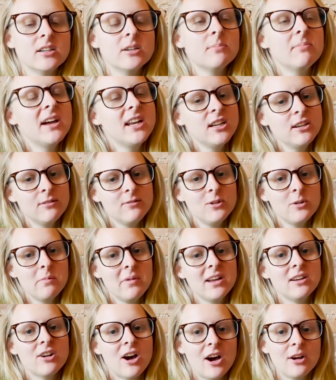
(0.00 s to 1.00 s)
Many of
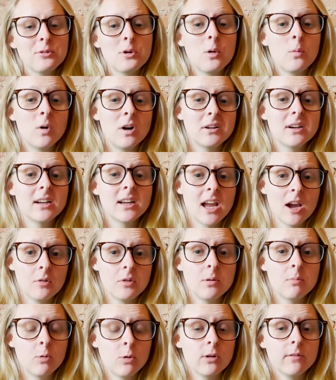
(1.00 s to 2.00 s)
you may not know what a
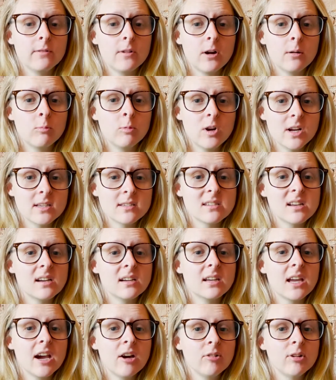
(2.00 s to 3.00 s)
county Poor Farm was.
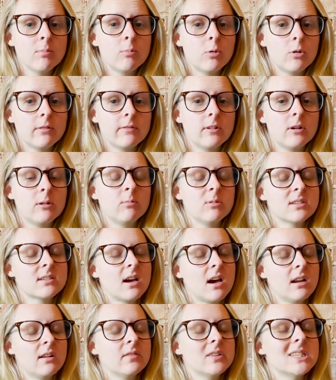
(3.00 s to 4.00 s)
A county Poor Farm was
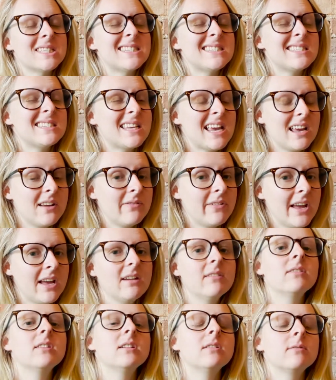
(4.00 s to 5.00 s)
kind of a safe
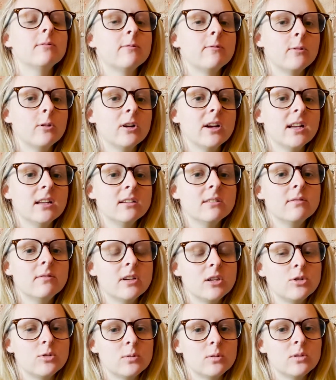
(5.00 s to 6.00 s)
haven for
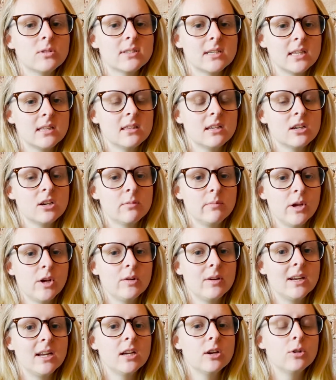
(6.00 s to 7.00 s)
individuals in the
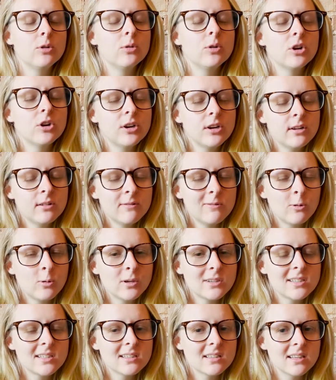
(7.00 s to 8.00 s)
community who couldn't
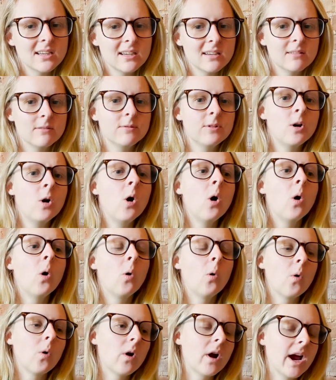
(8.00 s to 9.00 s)
afford to live
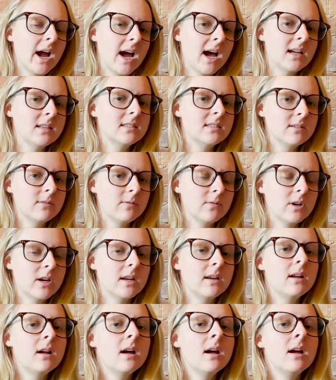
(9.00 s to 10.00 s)
or had
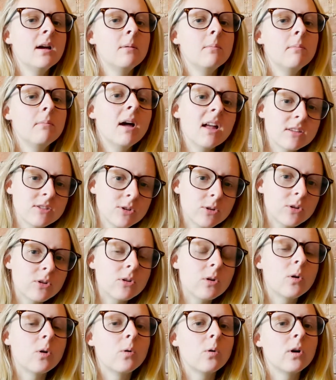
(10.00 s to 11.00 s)
different
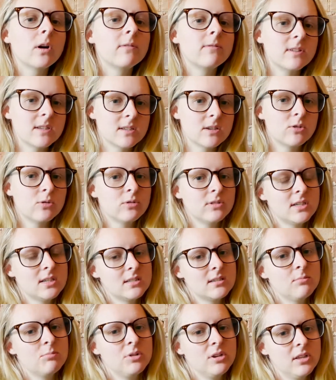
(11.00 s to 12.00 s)
mental or physical
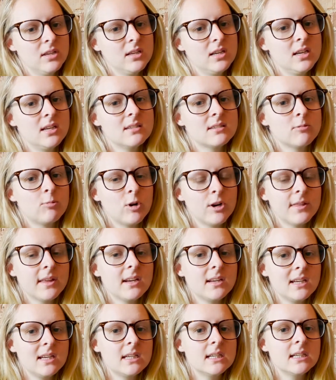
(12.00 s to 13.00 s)
disabilities where
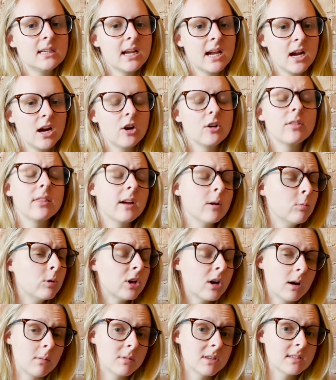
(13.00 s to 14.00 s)
they needed care. They
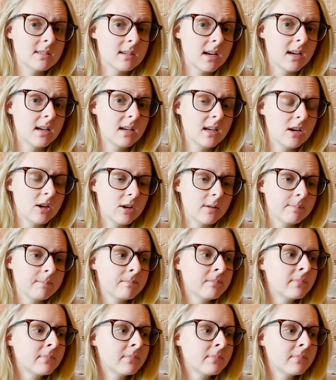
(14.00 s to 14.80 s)
would come and stay here.